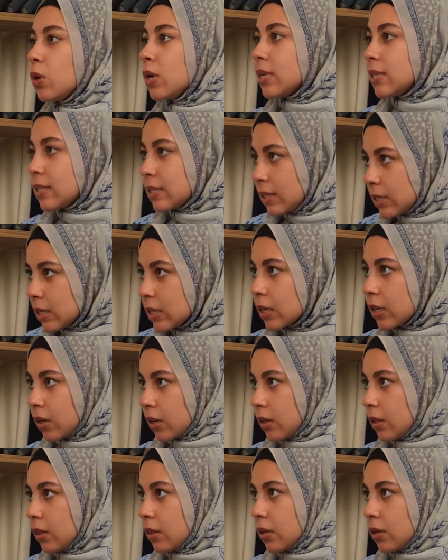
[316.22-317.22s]
seek
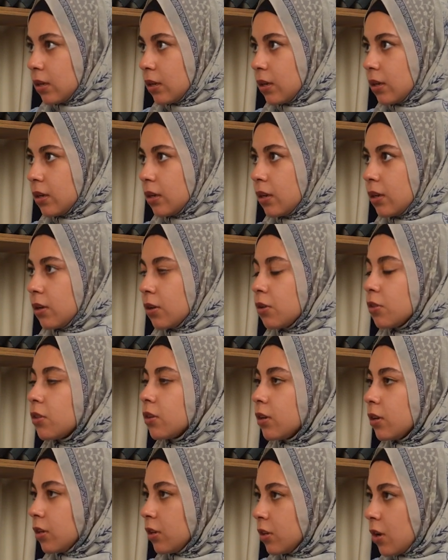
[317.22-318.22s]
the
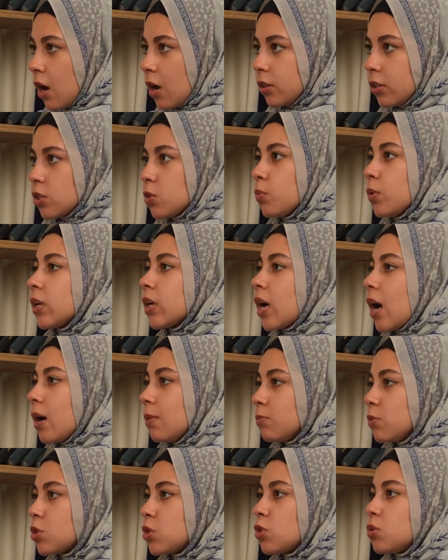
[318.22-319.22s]
knowledge when it
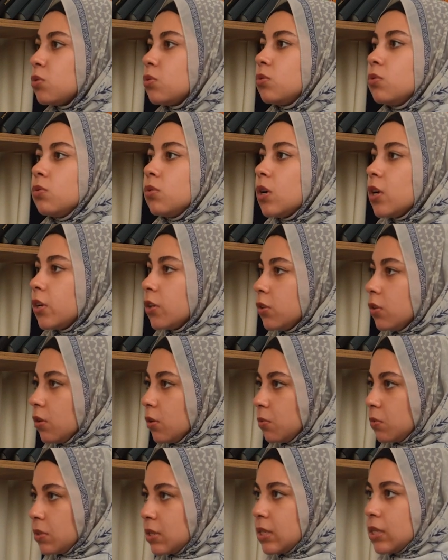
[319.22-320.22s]
comes to,
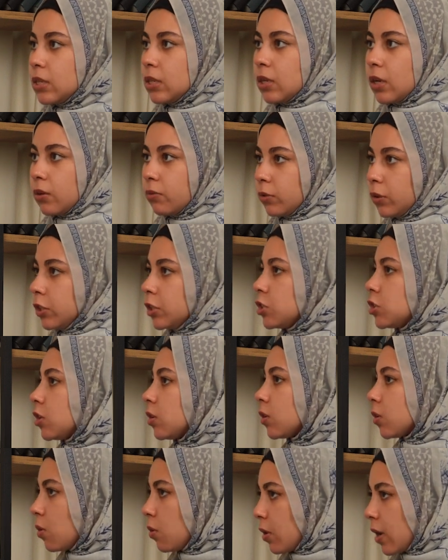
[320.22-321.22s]
deen and
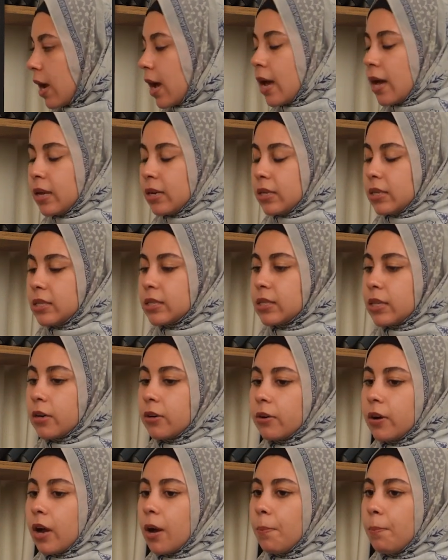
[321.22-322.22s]
religion, Quran,
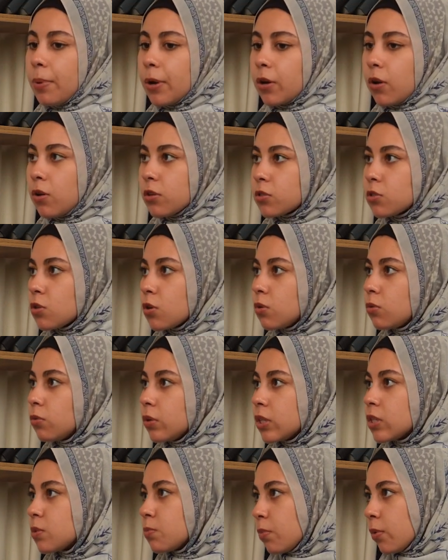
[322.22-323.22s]
etc. But also
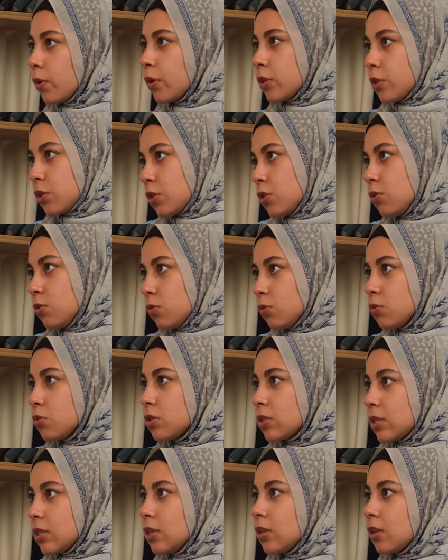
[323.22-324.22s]
it's important to
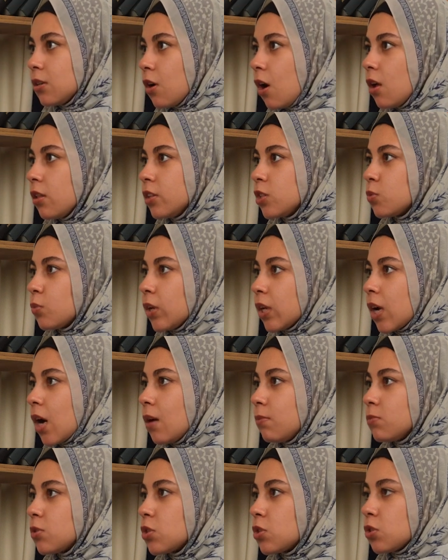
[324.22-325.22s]
seek knowledge when it
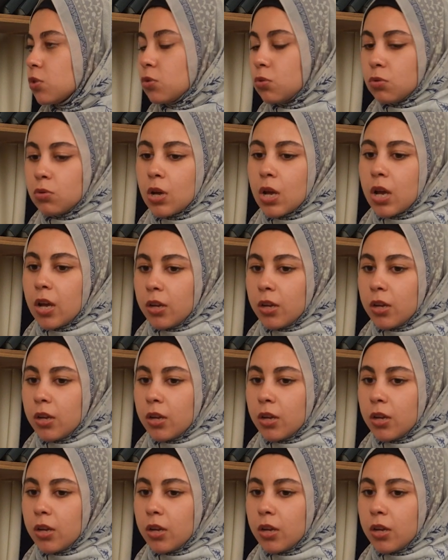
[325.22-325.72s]
comes to,